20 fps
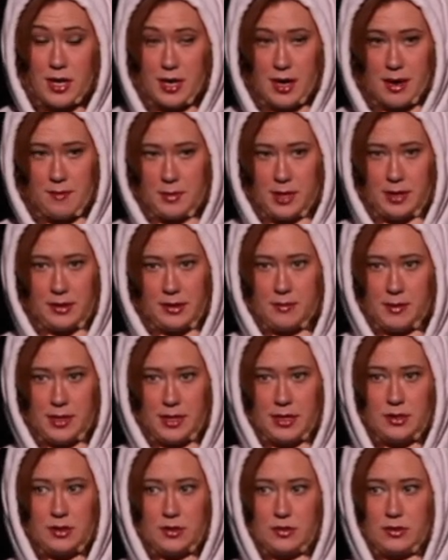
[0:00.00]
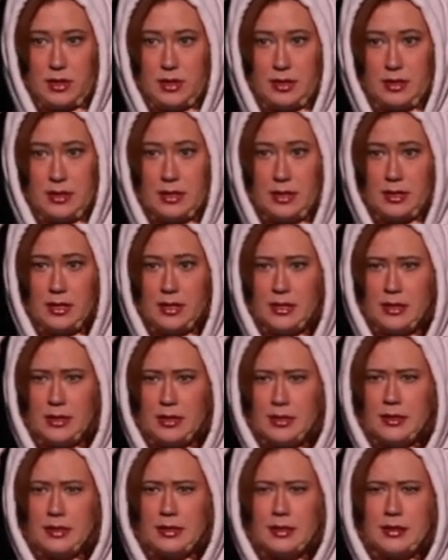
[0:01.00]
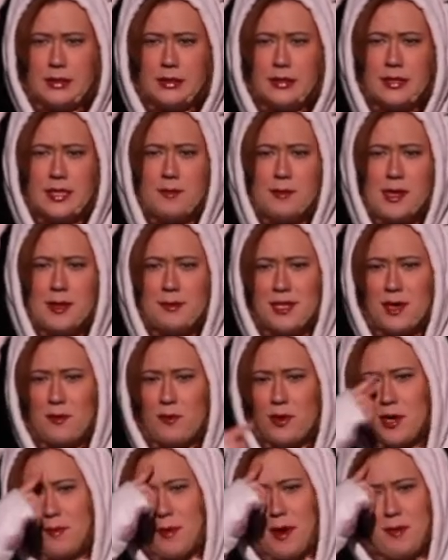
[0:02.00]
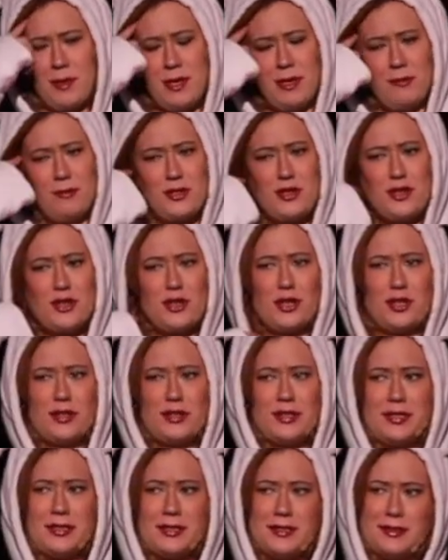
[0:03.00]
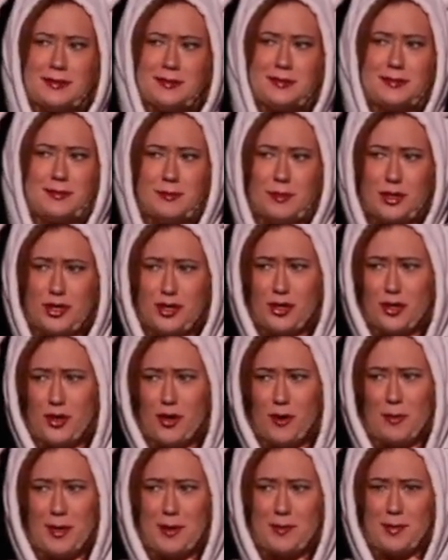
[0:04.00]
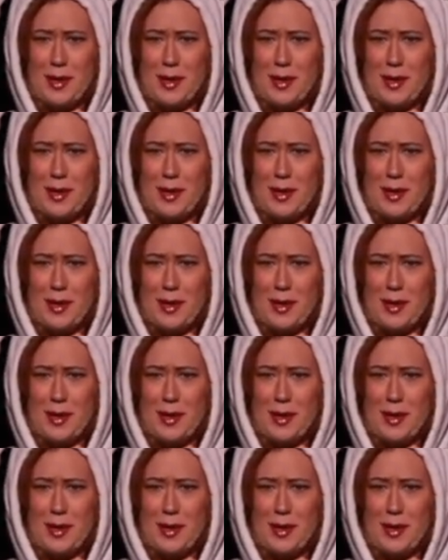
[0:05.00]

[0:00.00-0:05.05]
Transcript: got me at the bunny store. Sometimes I worry about being returned. When you're a homemade